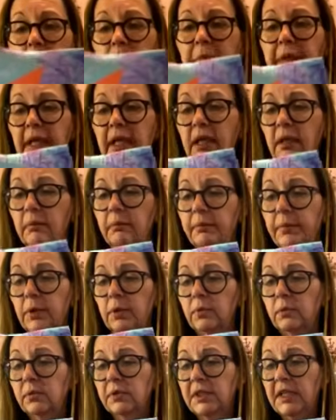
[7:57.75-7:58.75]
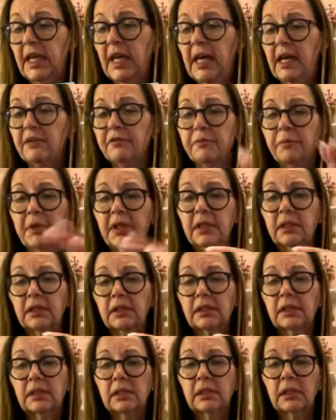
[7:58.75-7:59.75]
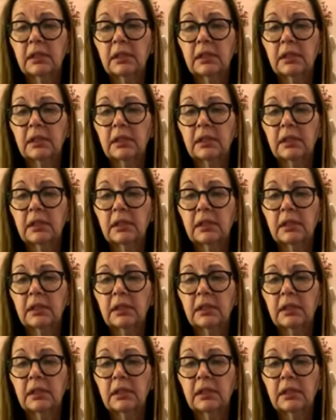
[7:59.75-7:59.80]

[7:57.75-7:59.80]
Big, bold calf prints,